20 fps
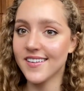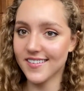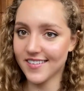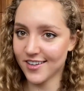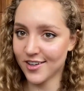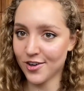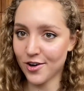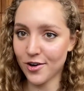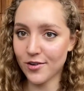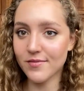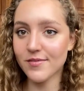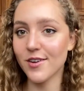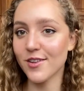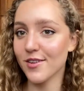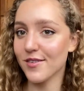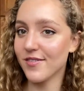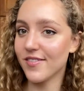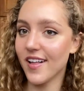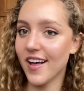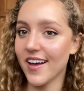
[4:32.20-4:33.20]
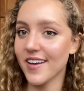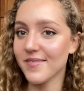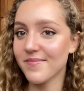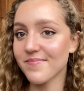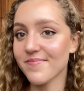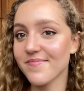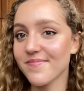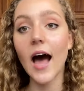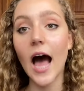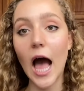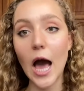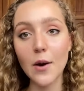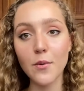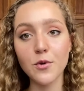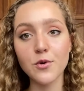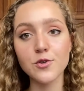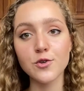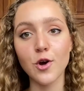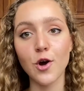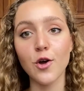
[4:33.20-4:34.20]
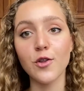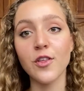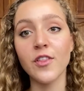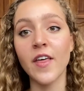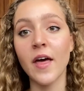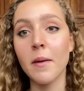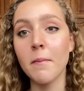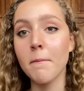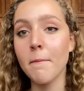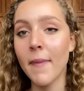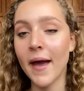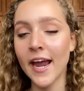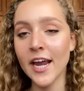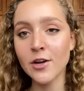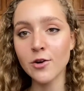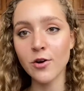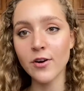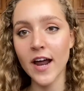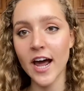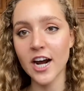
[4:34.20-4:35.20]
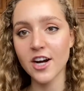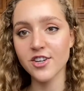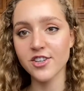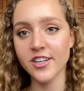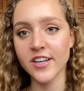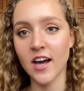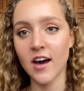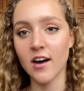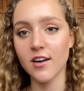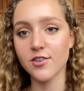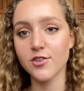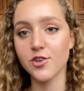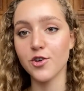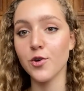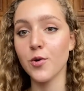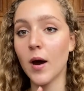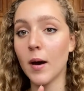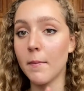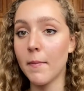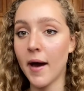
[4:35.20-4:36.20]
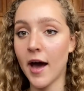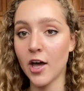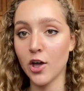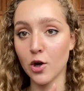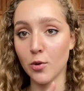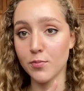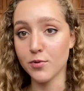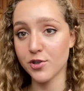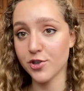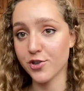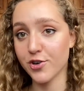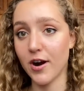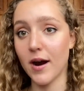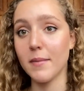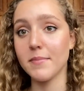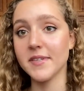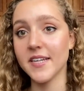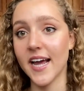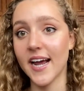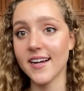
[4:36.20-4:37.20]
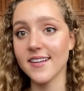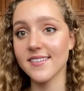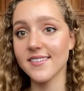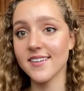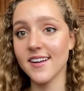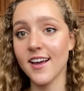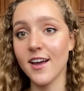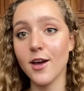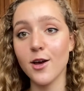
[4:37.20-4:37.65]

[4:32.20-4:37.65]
on the fly. I will note that they may not actually ask you about your prescribed text.